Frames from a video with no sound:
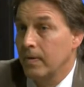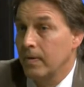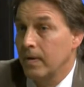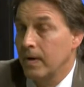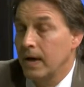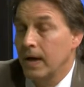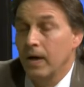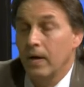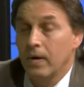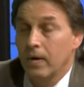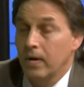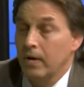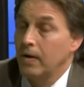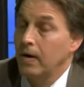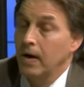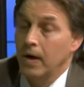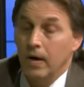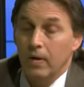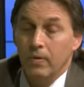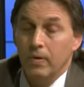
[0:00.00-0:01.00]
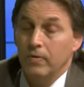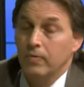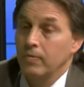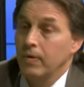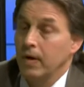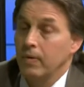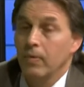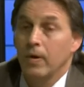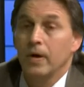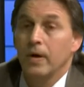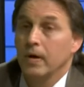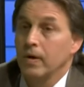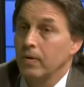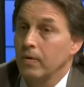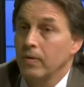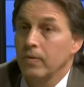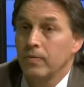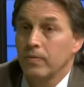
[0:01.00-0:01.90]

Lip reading: I want to go